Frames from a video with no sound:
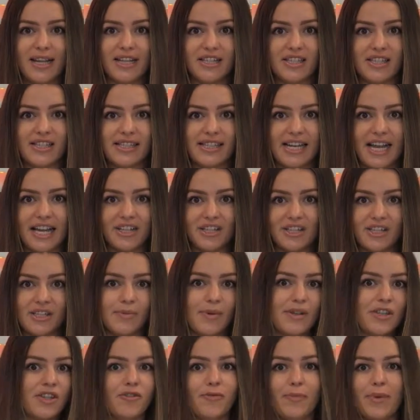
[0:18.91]

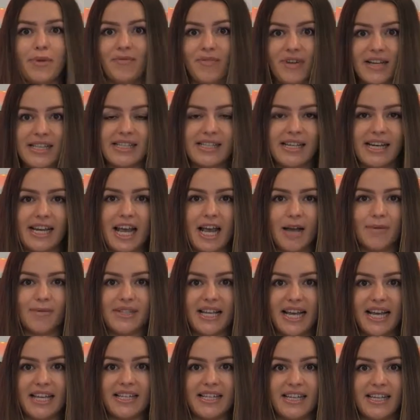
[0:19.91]
legislations which have been recently
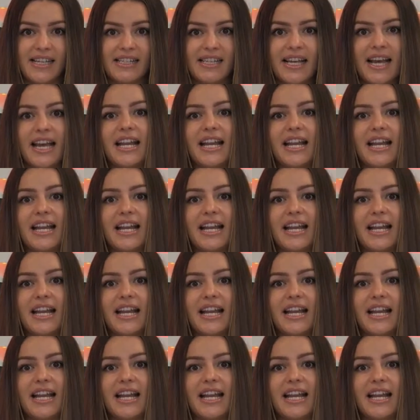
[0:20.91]
updated